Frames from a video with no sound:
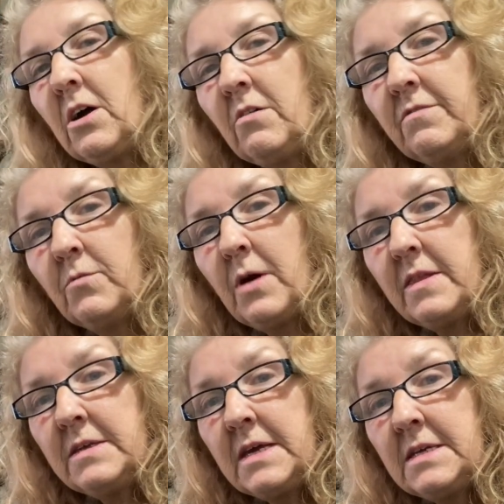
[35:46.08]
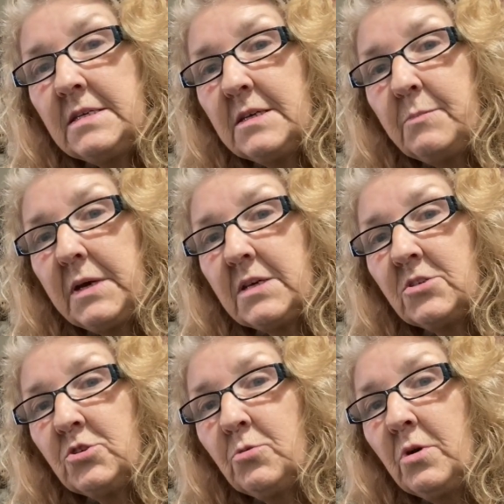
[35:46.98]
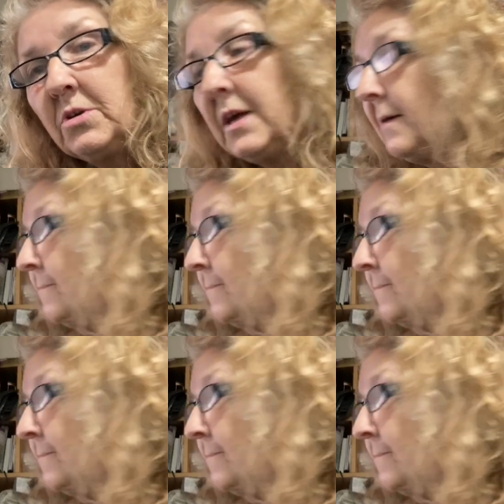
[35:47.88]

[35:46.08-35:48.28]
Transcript: of where the day disappears to, aren't you?